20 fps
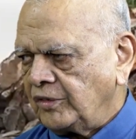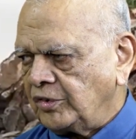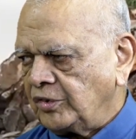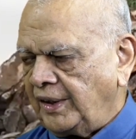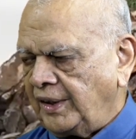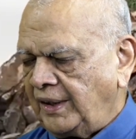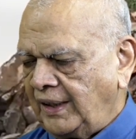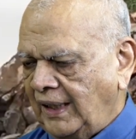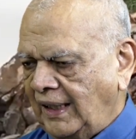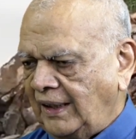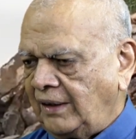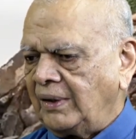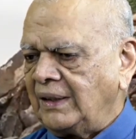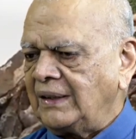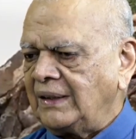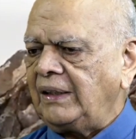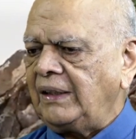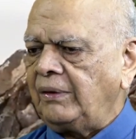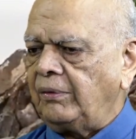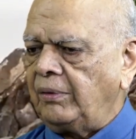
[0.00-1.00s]
So in other
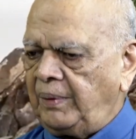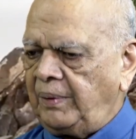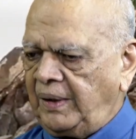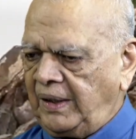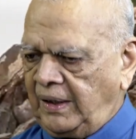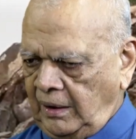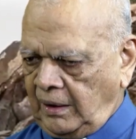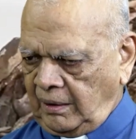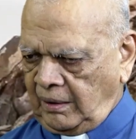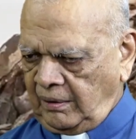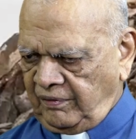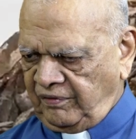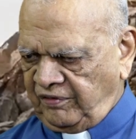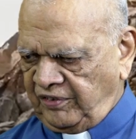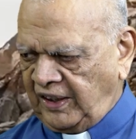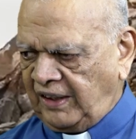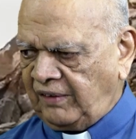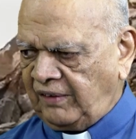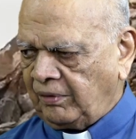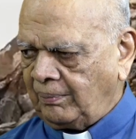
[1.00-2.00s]
words, he would be
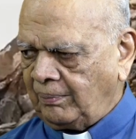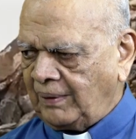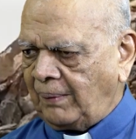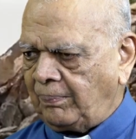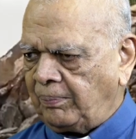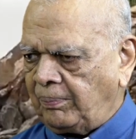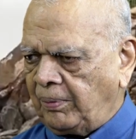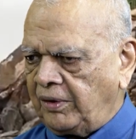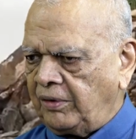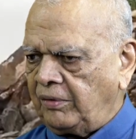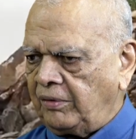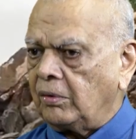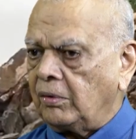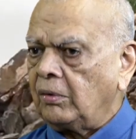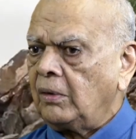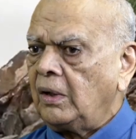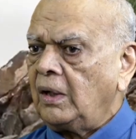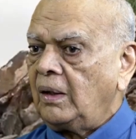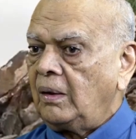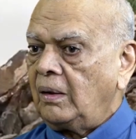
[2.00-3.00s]
free from that point of
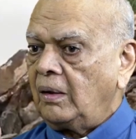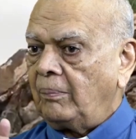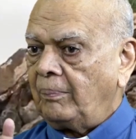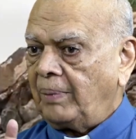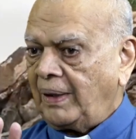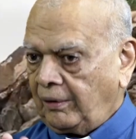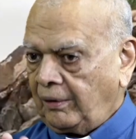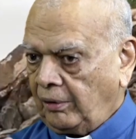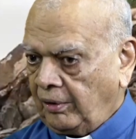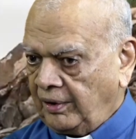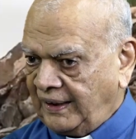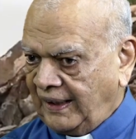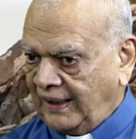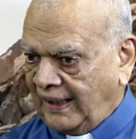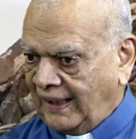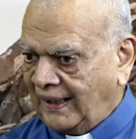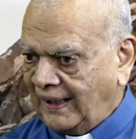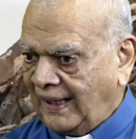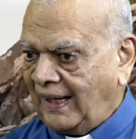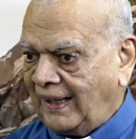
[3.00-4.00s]
view. But on the
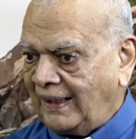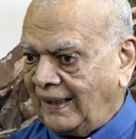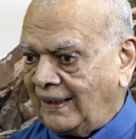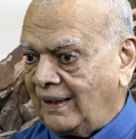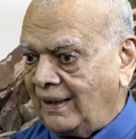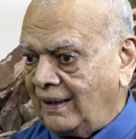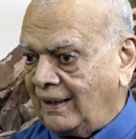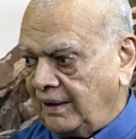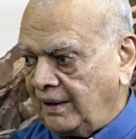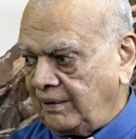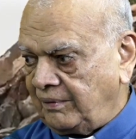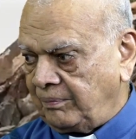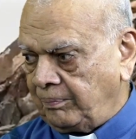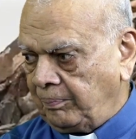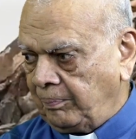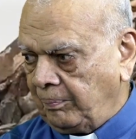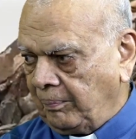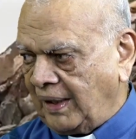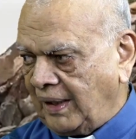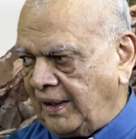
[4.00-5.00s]
other hand, the
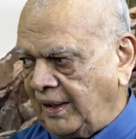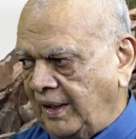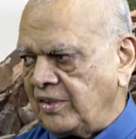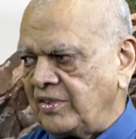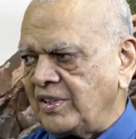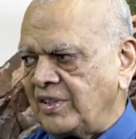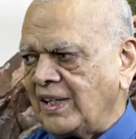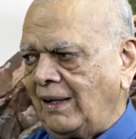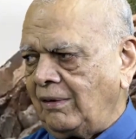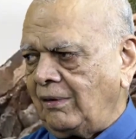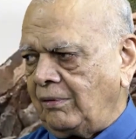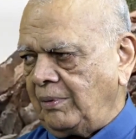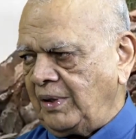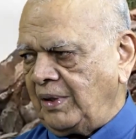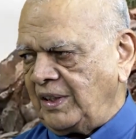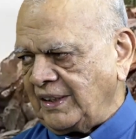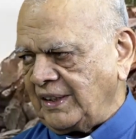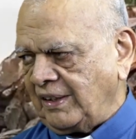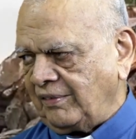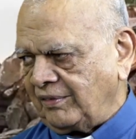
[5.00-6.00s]
mother and child would be
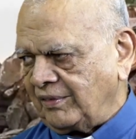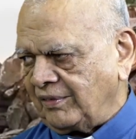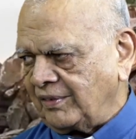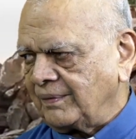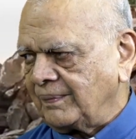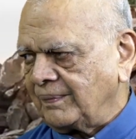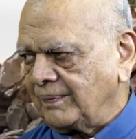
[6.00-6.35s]
saved.